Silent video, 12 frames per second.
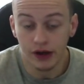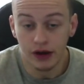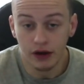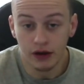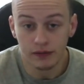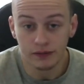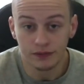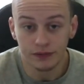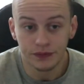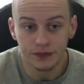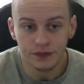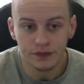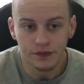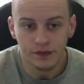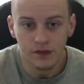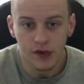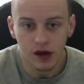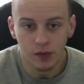Um,
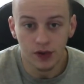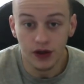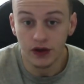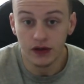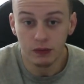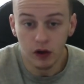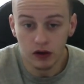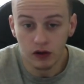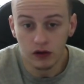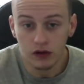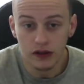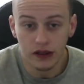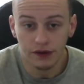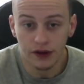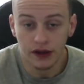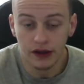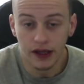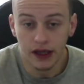but those small goals and
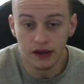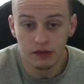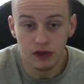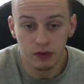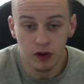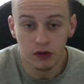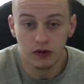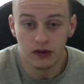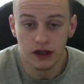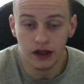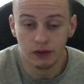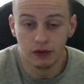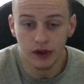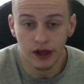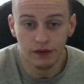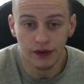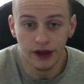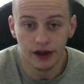everything like that, small goal setting will
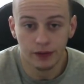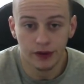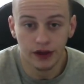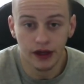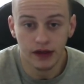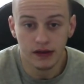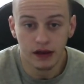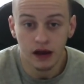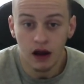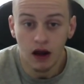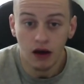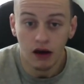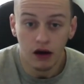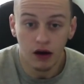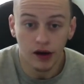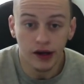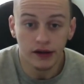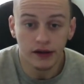definitely help you guys.
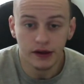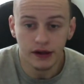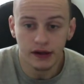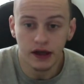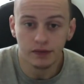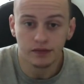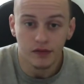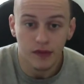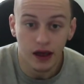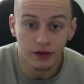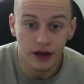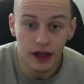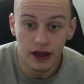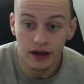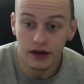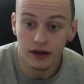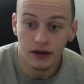All right, till next time, have a good day.